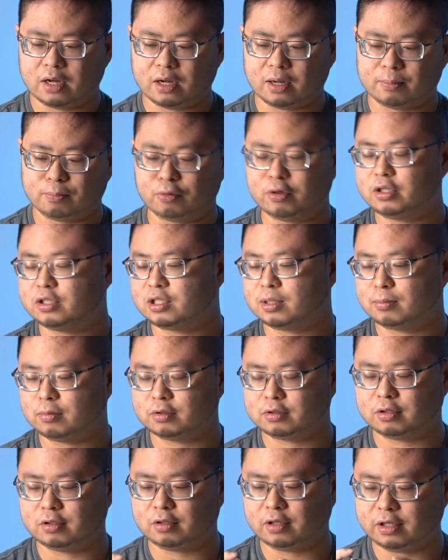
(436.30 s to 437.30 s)
pretty
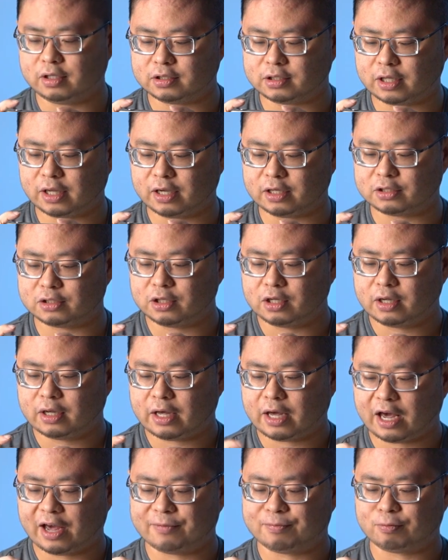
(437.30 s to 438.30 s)
similar to these days,
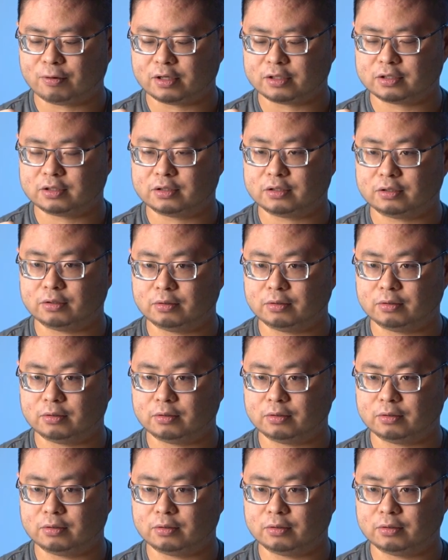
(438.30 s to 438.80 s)
half pressed